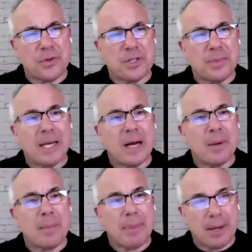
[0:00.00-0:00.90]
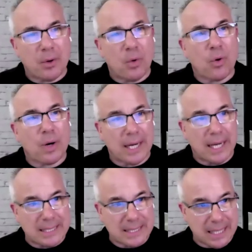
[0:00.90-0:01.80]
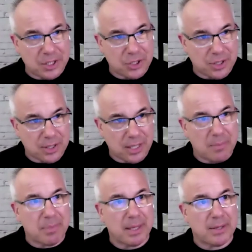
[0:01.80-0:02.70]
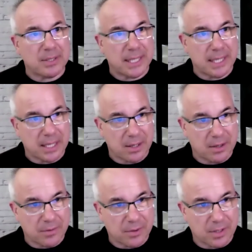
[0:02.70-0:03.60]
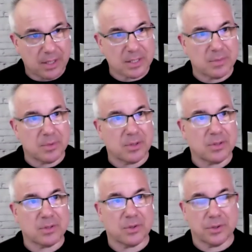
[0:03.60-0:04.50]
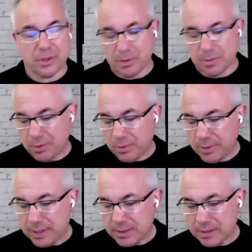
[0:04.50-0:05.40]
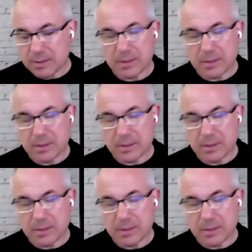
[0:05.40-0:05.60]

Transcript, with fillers: to become a better organization and better take care of your customers or your employees.